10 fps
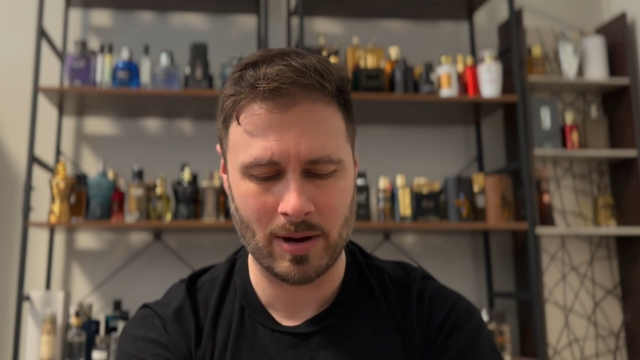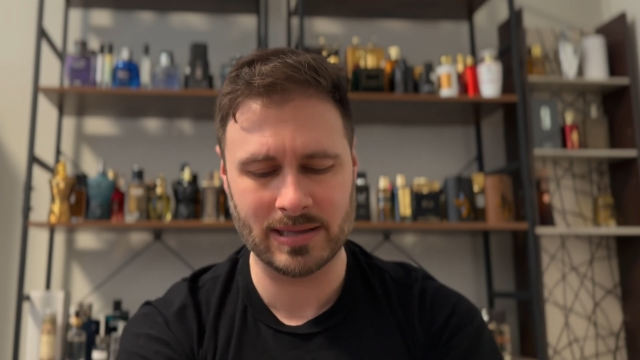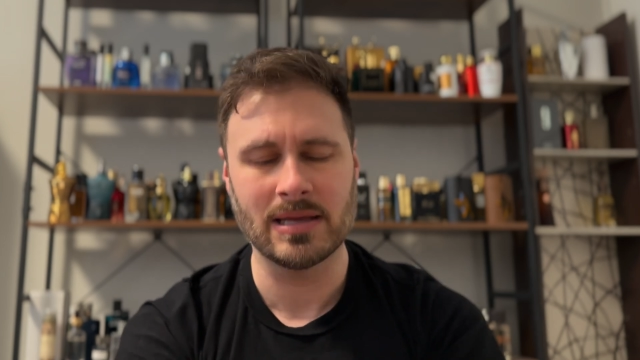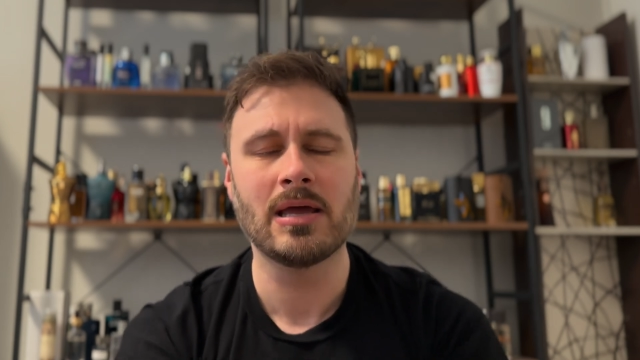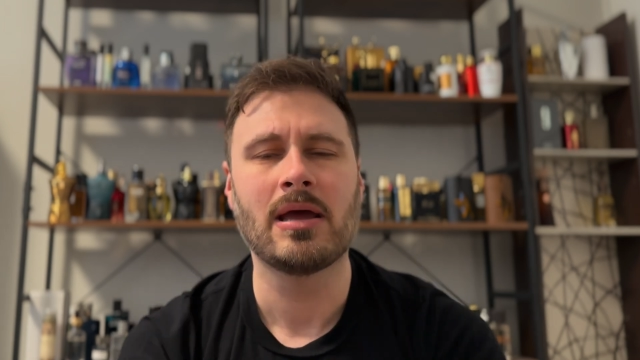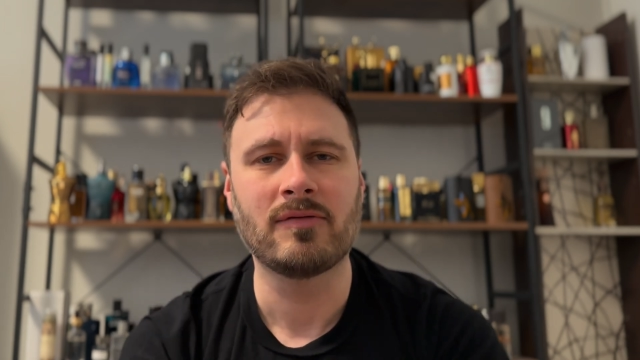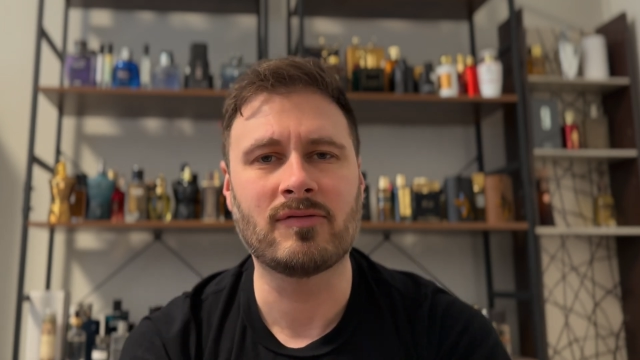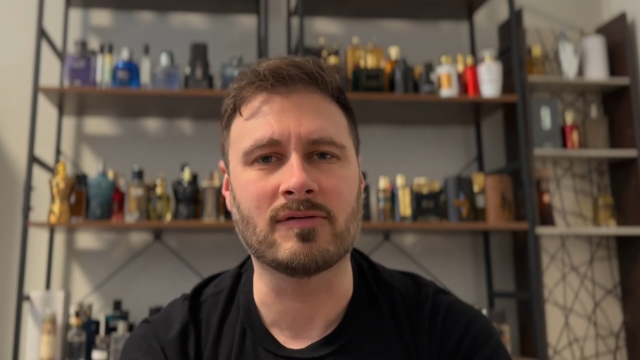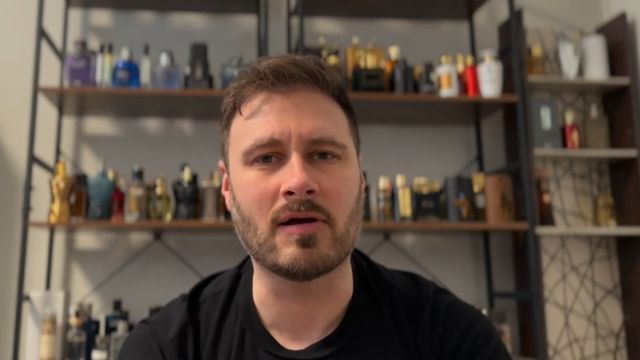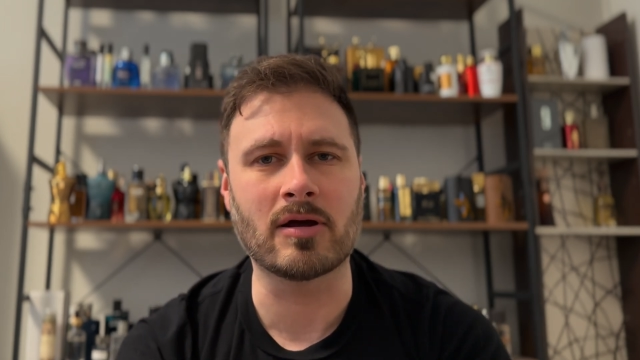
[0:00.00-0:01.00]
wait
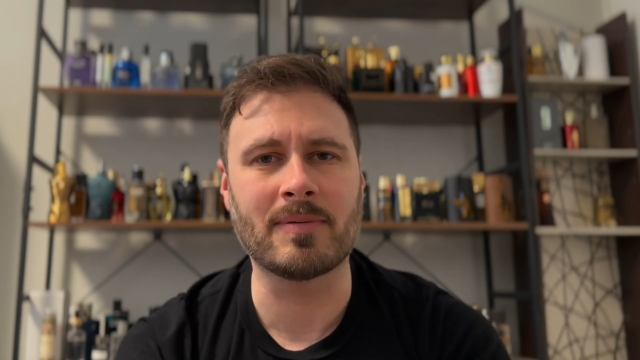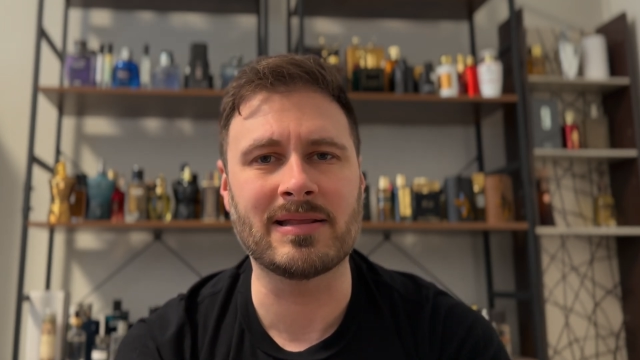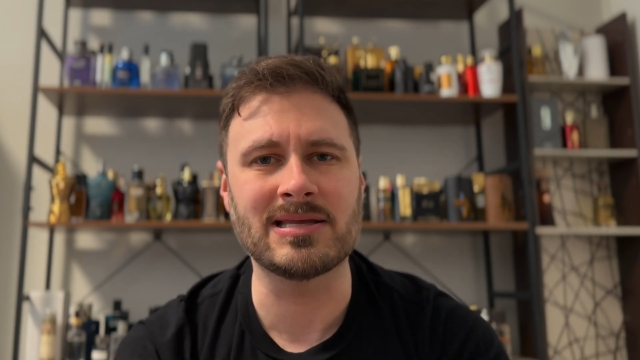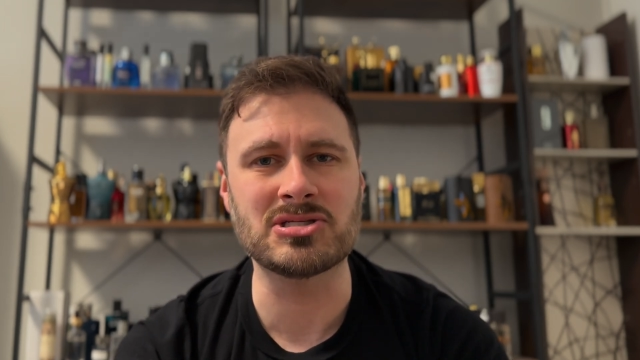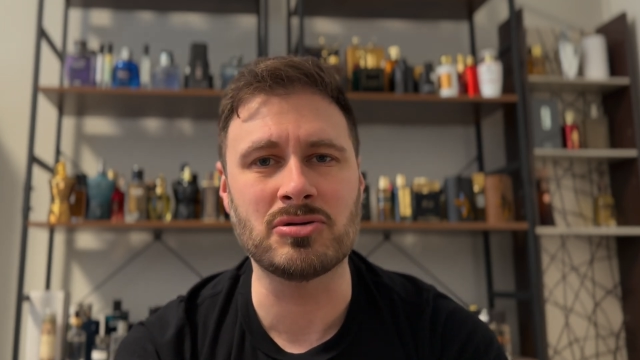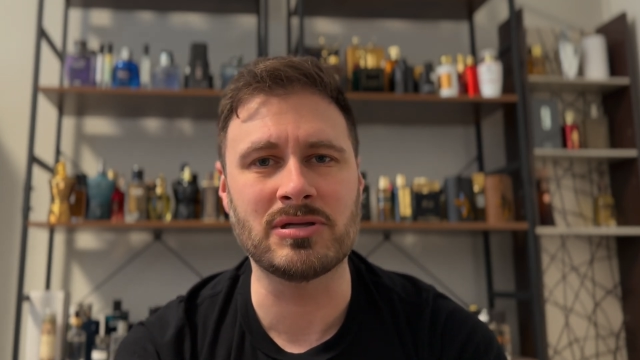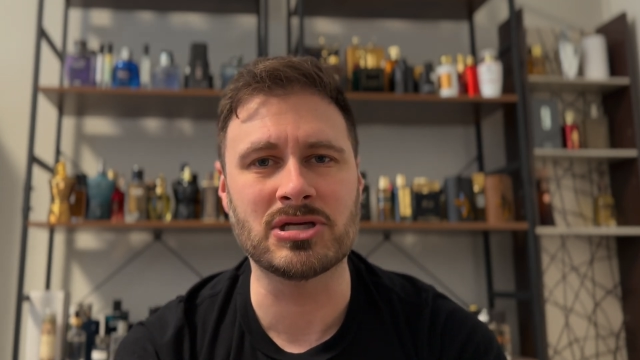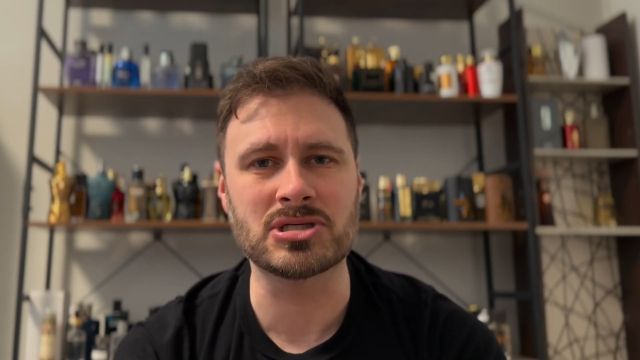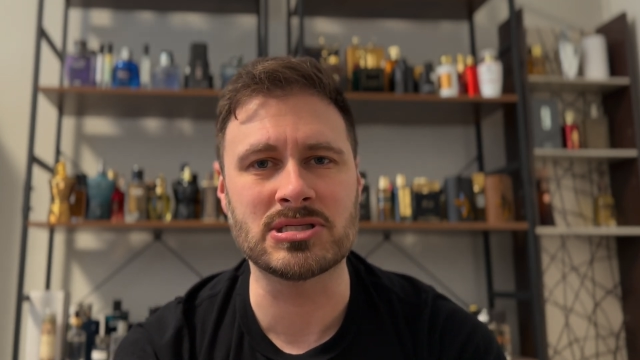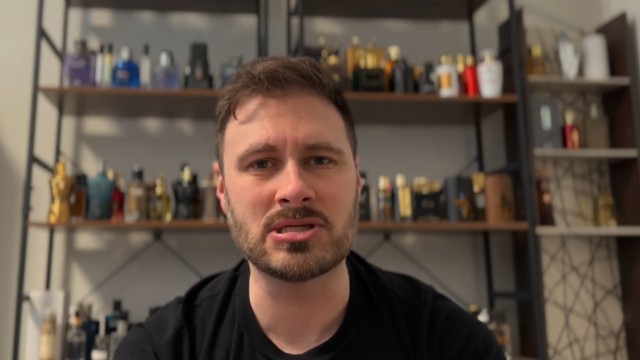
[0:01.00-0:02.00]
to talk about these new
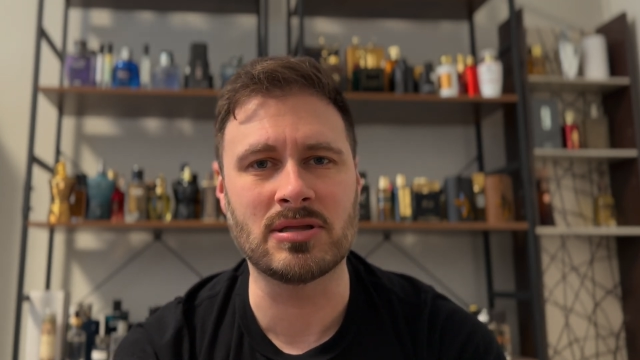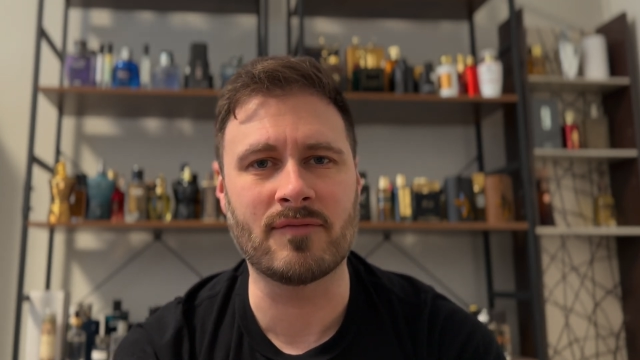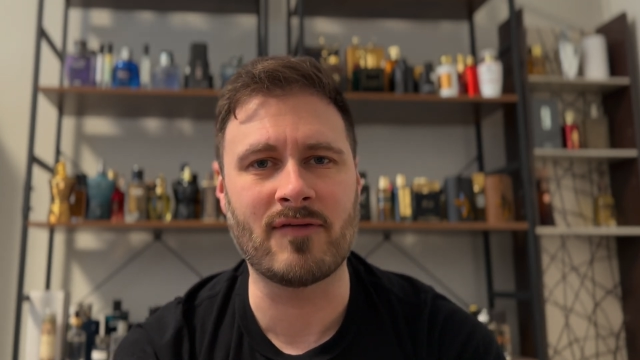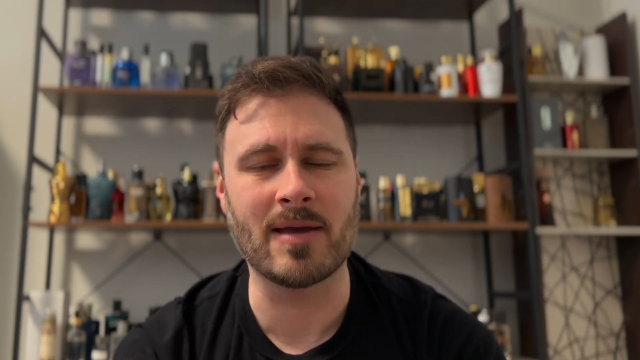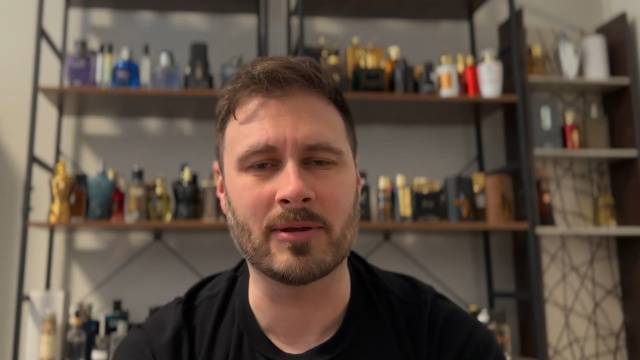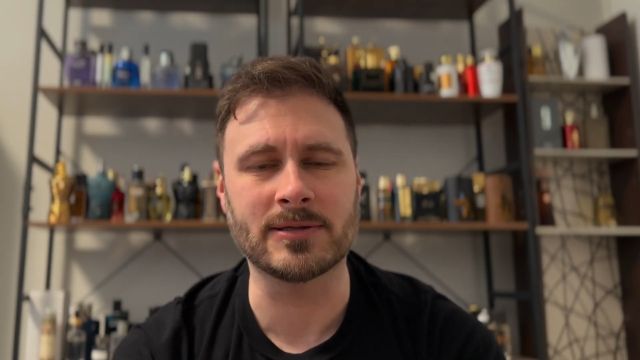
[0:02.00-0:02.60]
additions to the family.